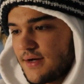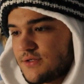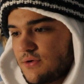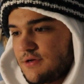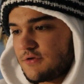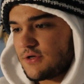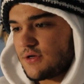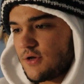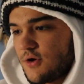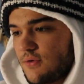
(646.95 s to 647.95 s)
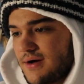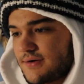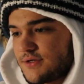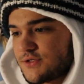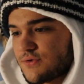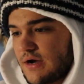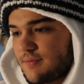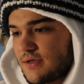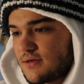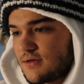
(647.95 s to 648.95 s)
I don't even know how to
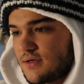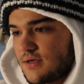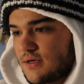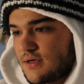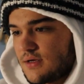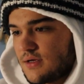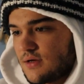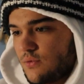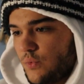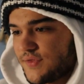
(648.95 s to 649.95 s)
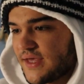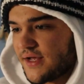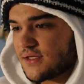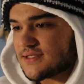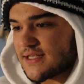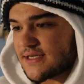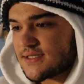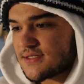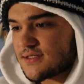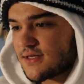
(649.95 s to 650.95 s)
describe it. What the hell is
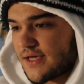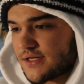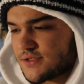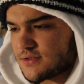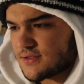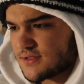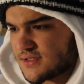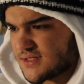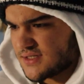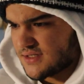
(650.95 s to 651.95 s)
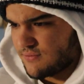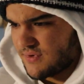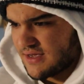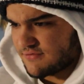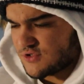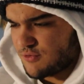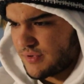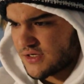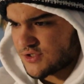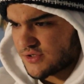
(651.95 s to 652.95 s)
this? And we have two
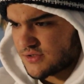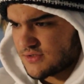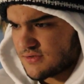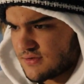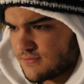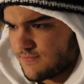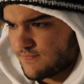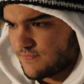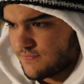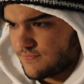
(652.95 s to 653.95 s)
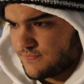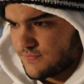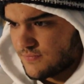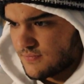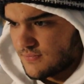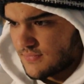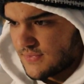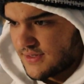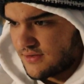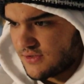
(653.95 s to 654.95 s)
pictures.
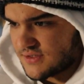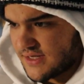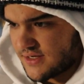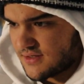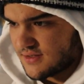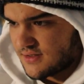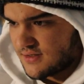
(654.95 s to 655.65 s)
It looks like...